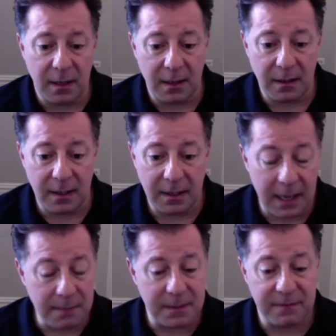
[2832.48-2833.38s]
it
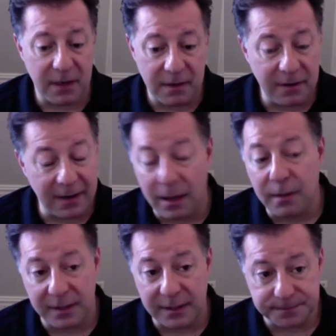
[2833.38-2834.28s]
kept me very, very
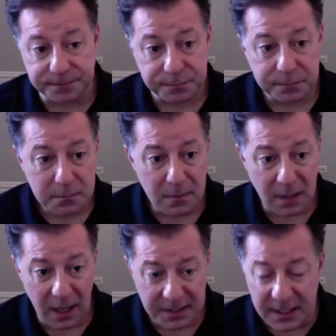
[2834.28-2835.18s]
healthy. Mm.
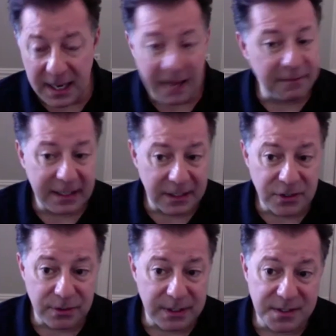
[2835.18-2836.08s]
I didn't have any
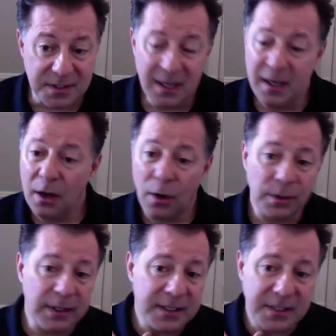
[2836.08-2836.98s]
injuries
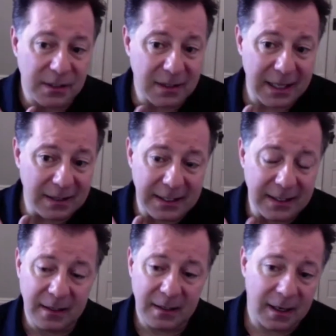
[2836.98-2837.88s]
only until
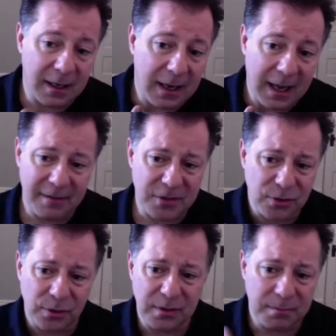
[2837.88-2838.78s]
lately. I have a
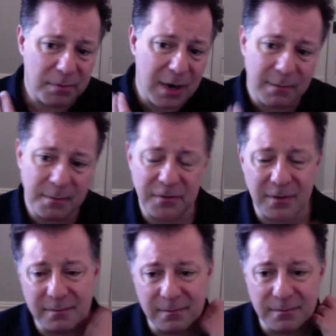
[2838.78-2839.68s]
shoulder problem
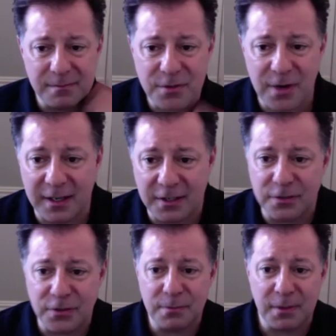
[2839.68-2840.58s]
from trying to do
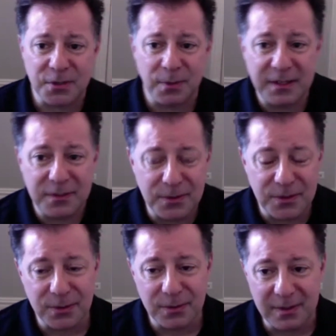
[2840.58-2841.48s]
too much weight too
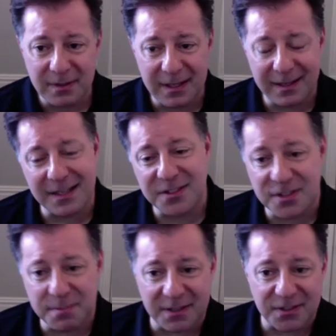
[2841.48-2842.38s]
soon, and that's
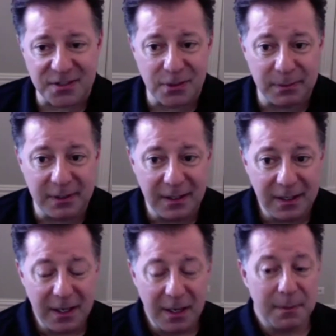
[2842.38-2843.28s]
just being stupid.
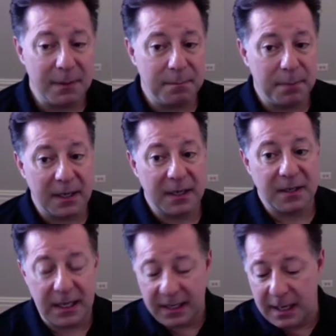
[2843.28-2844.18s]
Mm. But
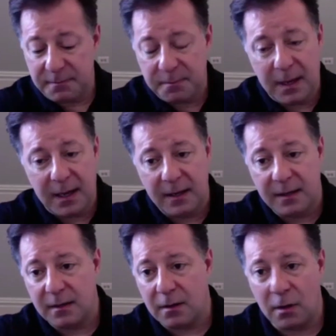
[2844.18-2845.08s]
it kept
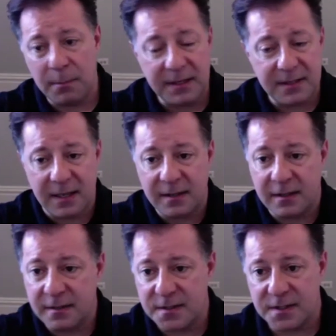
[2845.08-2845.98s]
all my
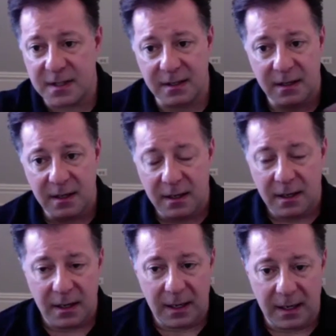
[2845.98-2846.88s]
tendons
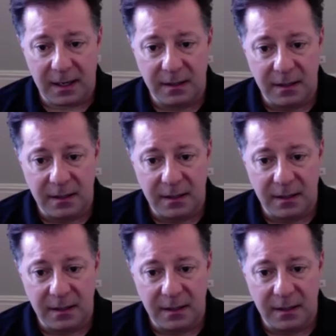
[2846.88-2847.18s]
and